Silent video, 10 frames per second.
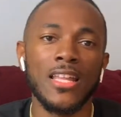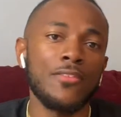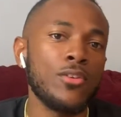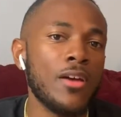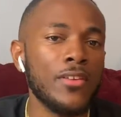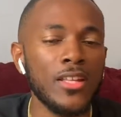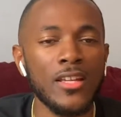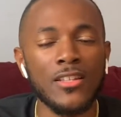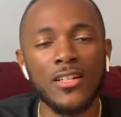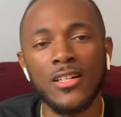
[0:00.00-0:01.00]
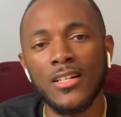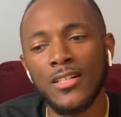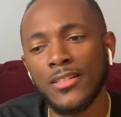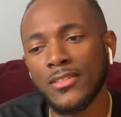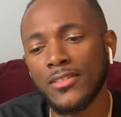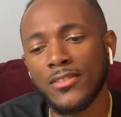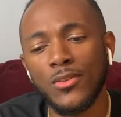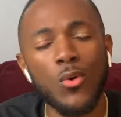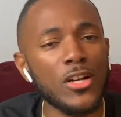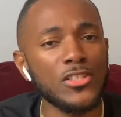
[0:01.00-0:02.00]
And if you have any other
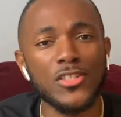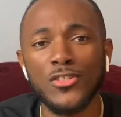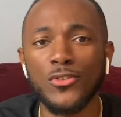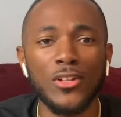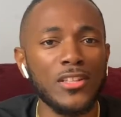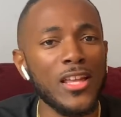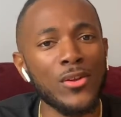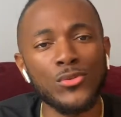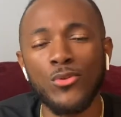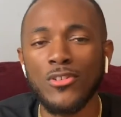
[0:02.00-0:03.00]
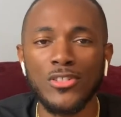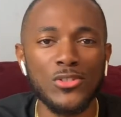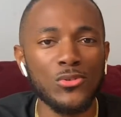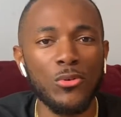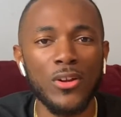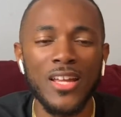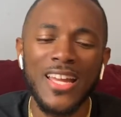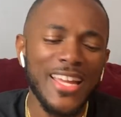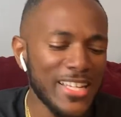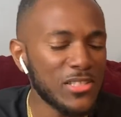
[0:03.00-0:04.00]
questions or anything towards this story,
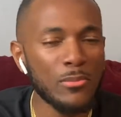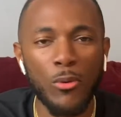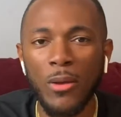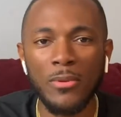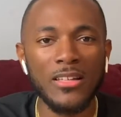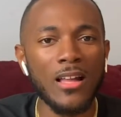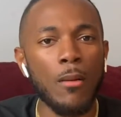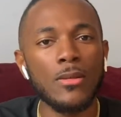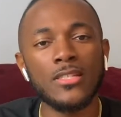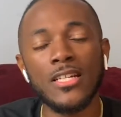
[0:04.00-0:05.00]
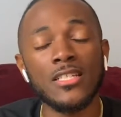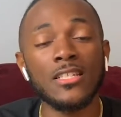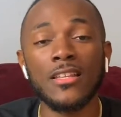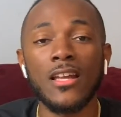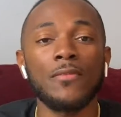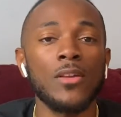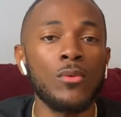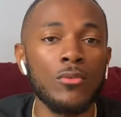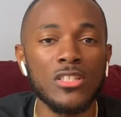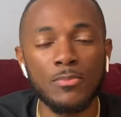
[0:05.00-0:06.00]
hit your boy up in the comment section. I definitely
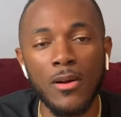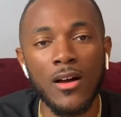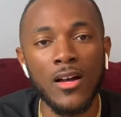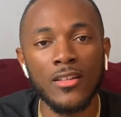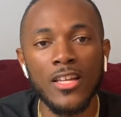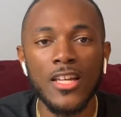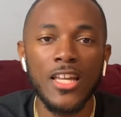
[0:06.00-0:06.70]
will respond.